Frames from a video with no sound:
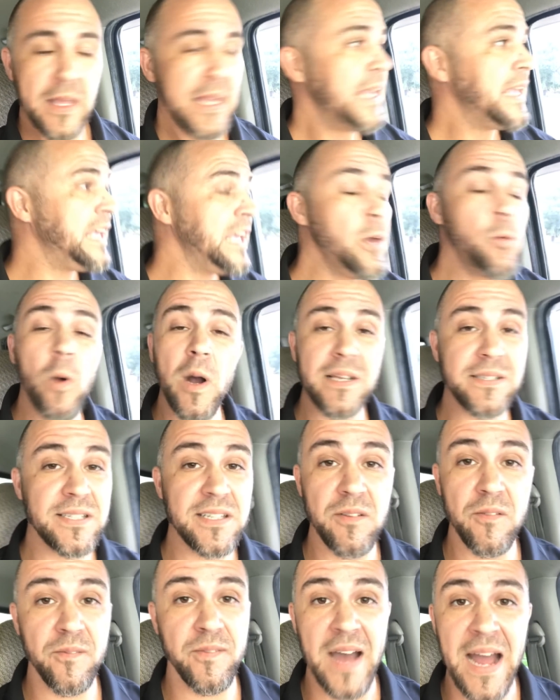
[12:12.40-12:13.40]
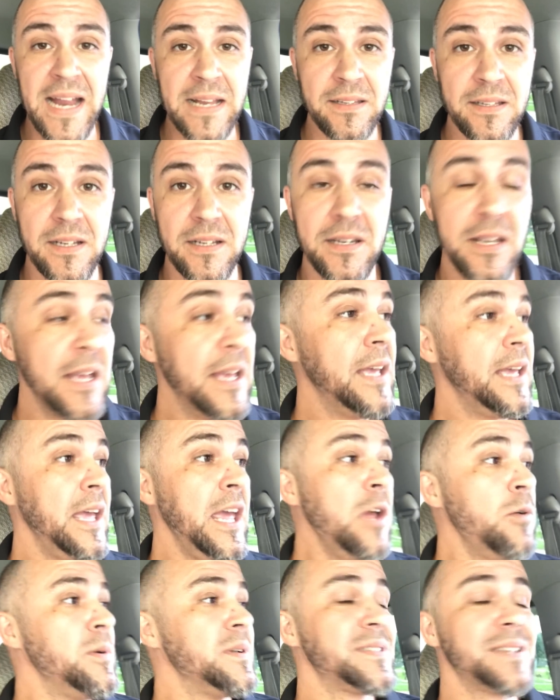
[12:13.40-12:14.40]
He wasn't violent.
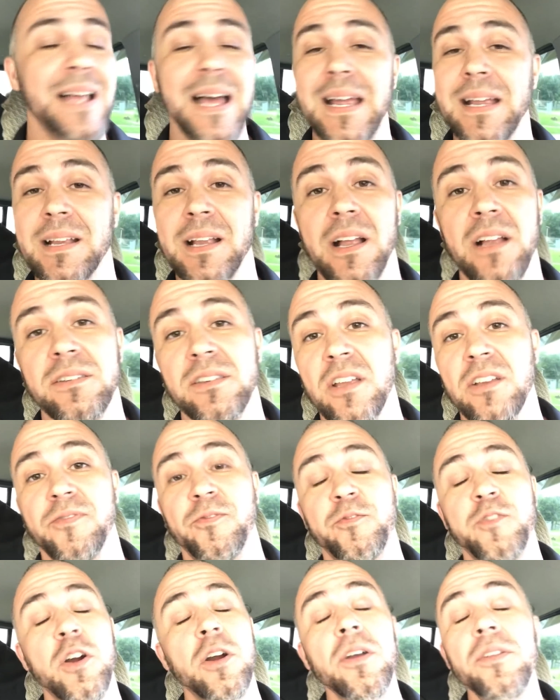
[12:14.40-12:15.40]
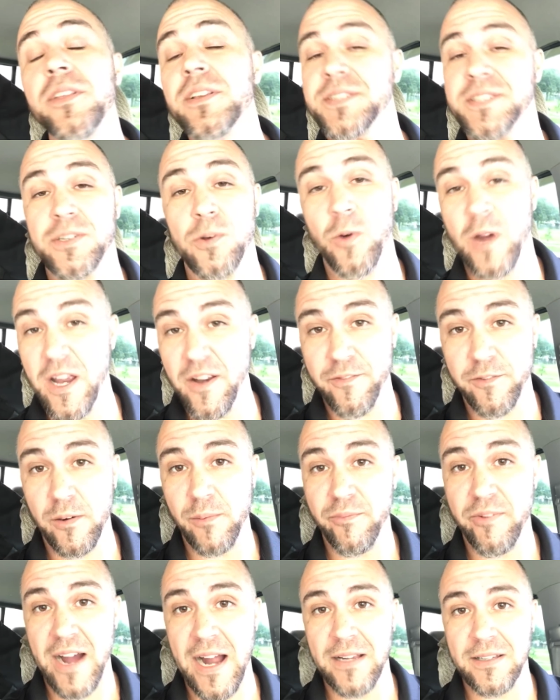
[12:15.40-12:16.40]
He was like the furthest away
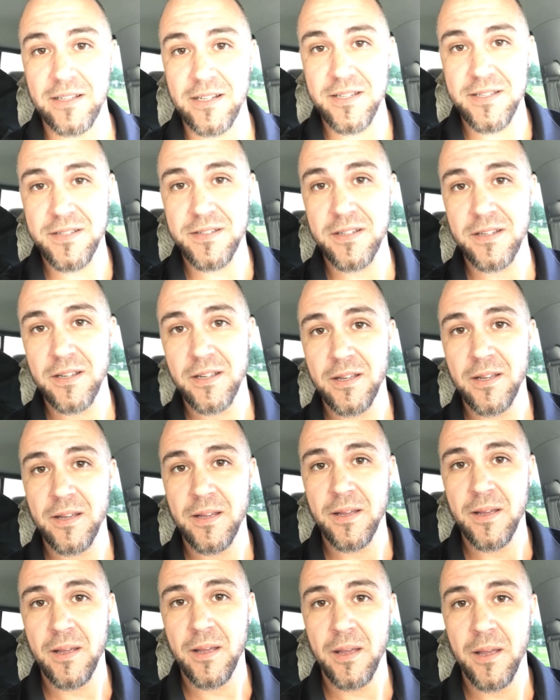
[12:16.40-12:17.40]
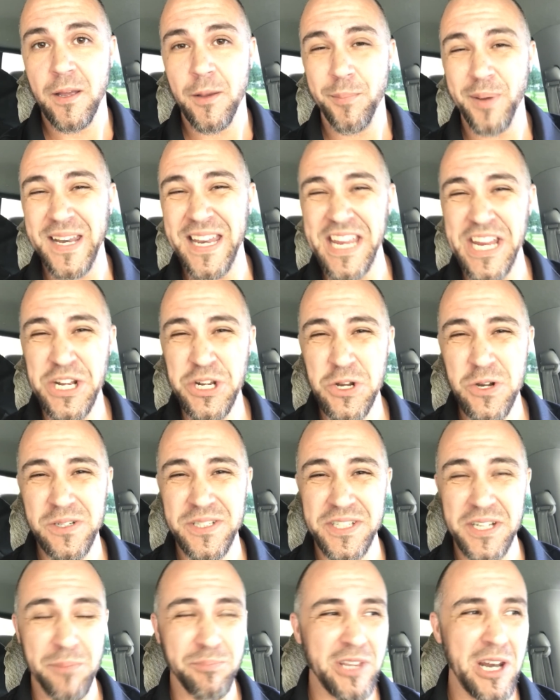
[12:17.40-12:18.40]
from violence. But he knew
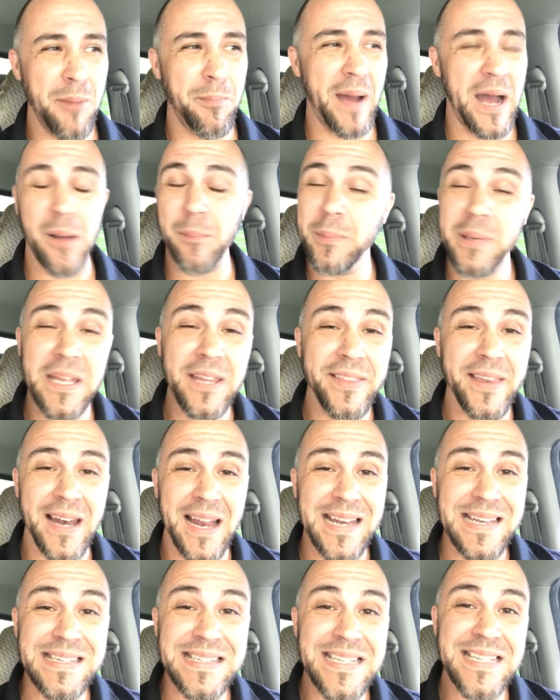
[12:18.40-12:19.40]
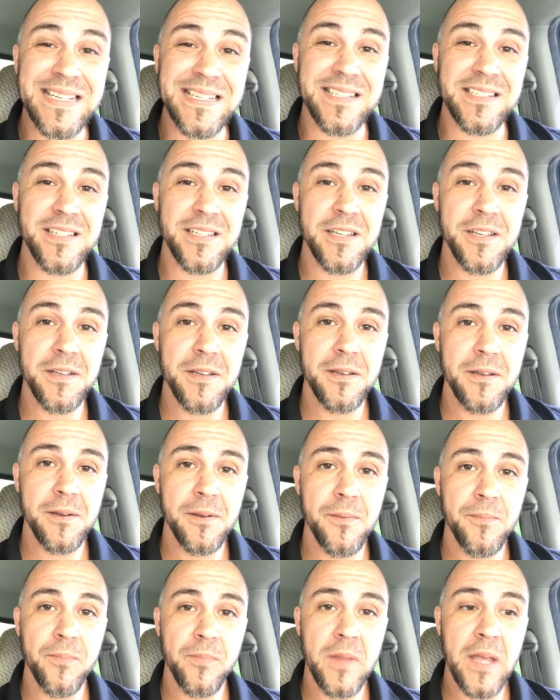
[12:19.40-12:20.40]
something about me that I didn't.
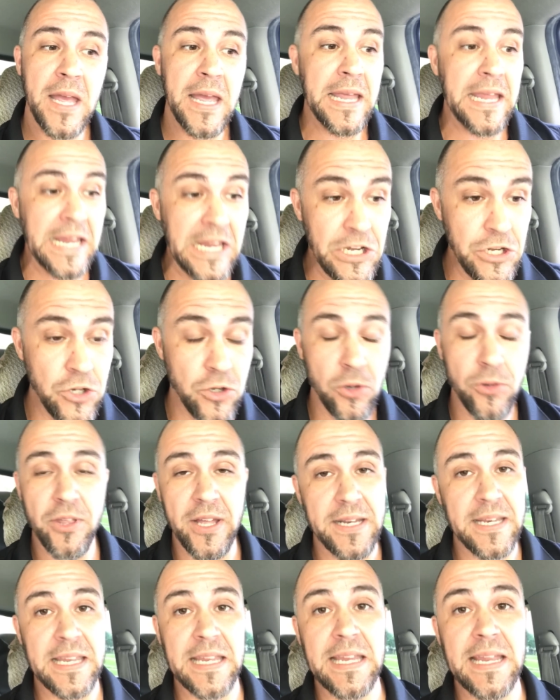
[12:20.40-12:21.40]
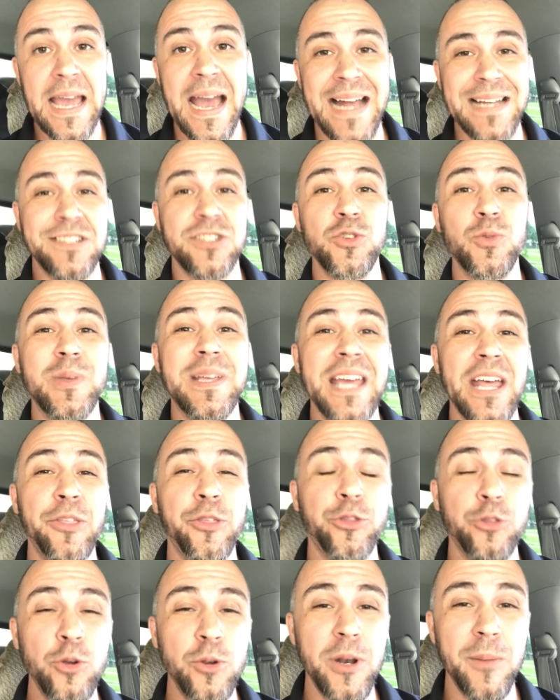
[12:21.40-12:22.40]
He knew that he had to
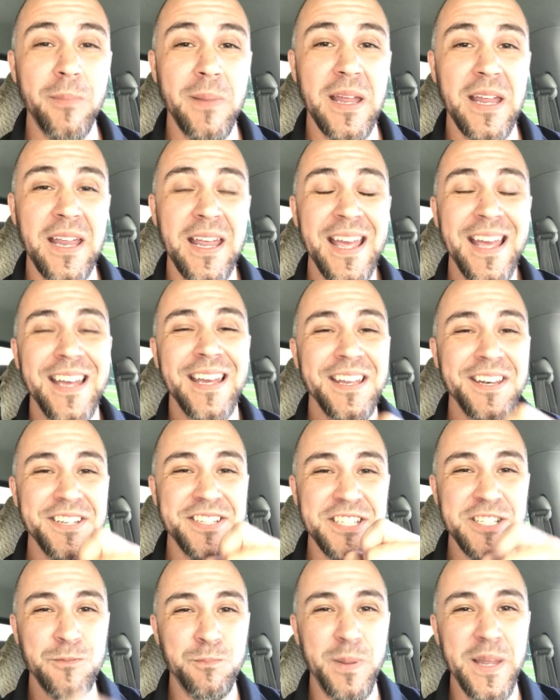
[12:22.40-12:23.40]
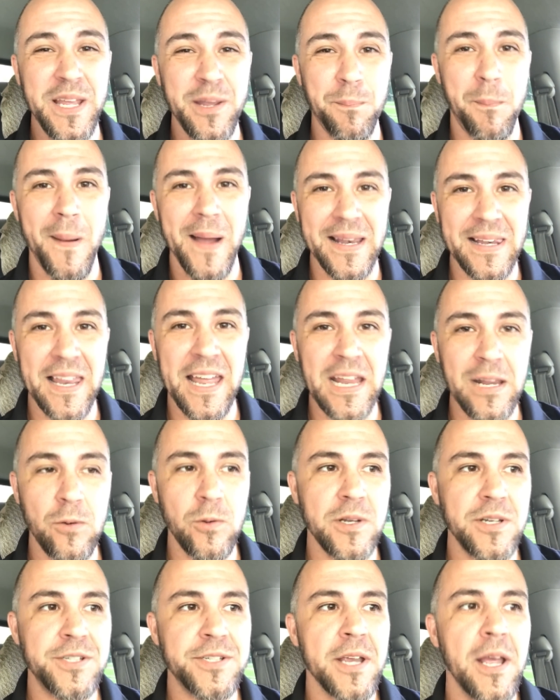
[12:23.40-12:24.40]
get through to me and to speak my
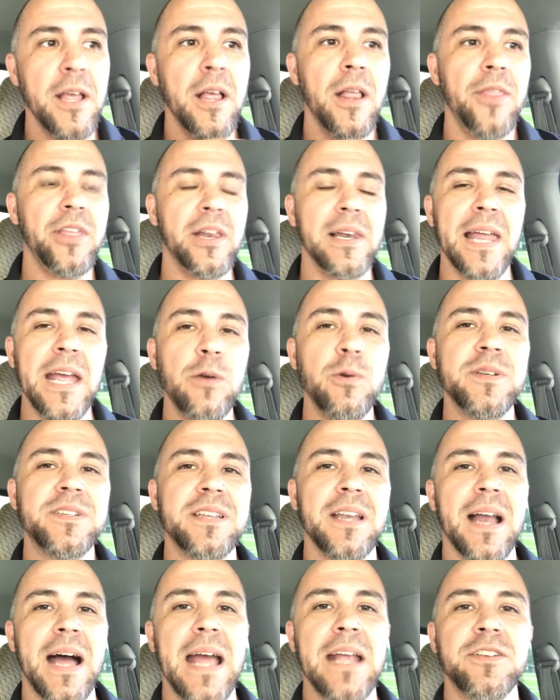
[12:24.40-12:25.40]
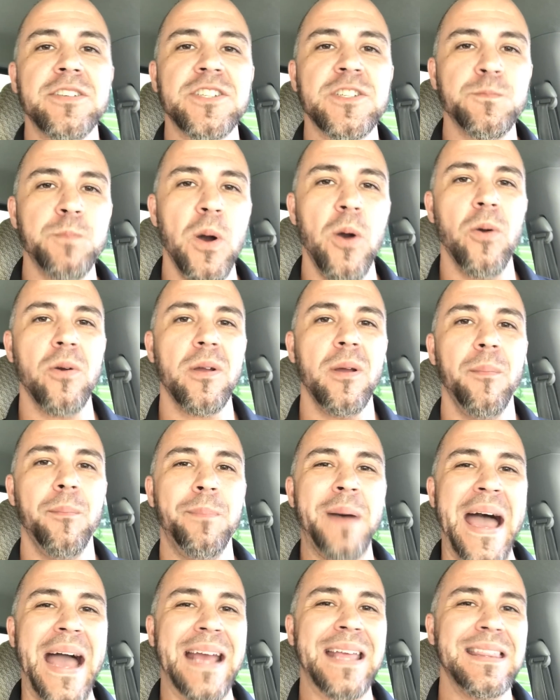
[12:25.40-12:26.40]
language, the language that I spoke
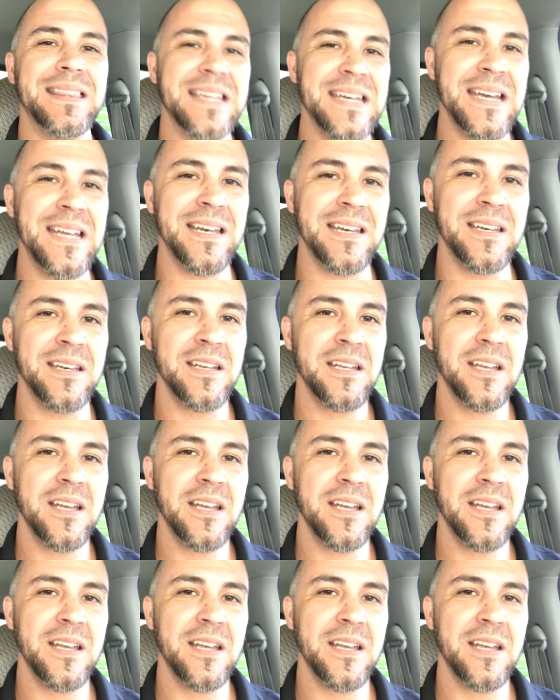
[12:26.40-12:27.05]
back then